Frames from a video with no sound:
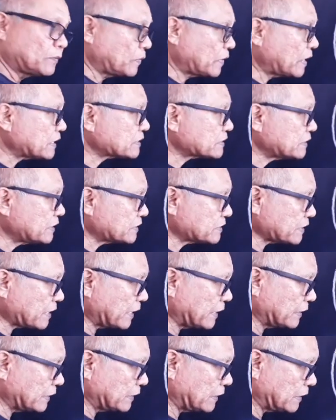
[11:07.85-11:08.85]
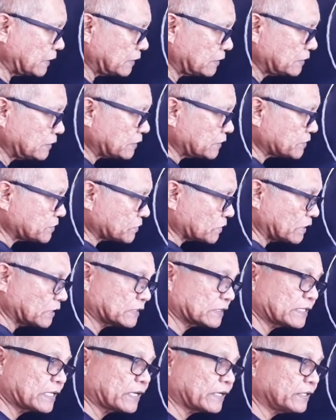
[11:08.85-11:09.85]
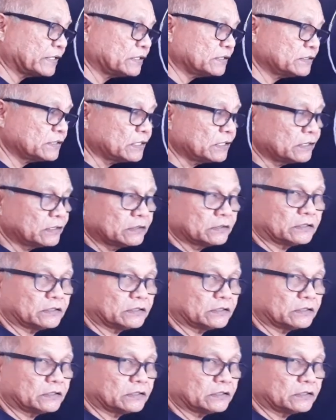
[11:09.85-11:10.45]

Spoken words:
plus this angle, straight line,